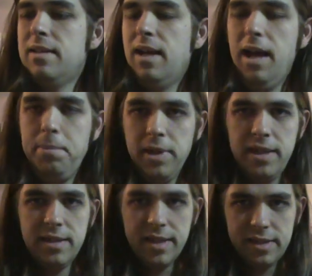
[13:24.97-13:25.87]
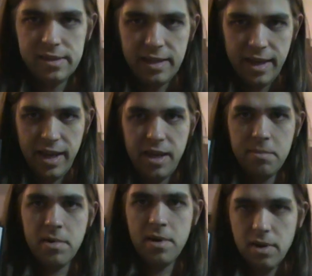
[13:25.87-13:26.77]
I played this
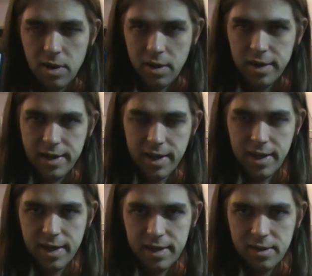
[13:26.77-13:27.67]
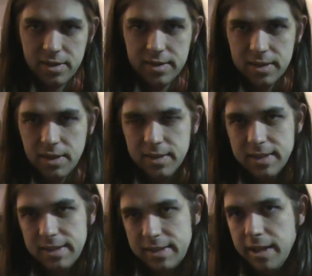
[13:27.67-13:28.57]
game on the
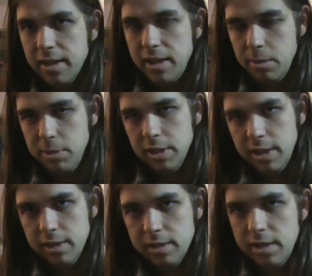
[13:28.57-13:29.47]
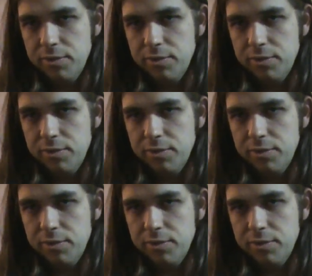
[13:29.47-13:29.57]
Stella emulator.